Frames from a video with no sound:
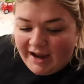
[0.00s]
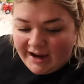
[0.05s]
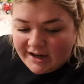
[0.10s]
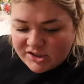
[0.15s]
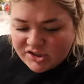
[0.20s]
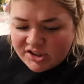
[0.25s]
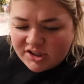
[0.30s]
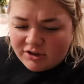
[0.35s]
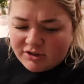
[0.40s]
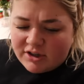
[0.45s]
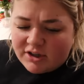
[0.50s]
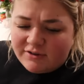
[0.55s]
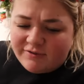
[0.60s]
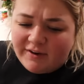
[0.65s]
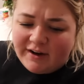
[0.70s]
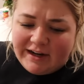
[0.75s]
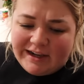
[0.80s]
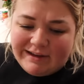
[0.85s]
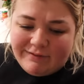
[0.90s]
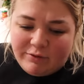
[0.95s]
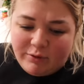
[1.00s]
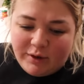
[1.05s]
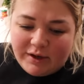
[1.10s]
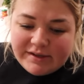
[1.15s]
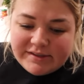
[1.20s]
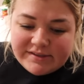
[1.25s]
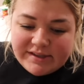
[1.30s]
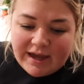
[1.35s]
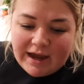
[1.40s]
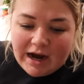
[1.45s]
actually don't know if any of you
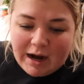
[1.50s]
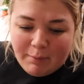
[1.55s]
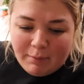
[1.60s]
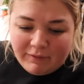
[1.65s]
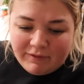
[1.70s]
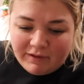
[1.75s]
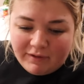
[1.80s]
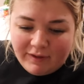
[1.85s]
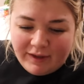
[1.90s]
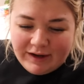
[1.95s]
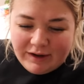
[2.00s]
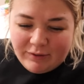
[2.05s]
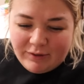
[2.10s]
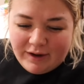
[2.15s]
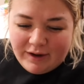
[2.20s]
guys care about the Lego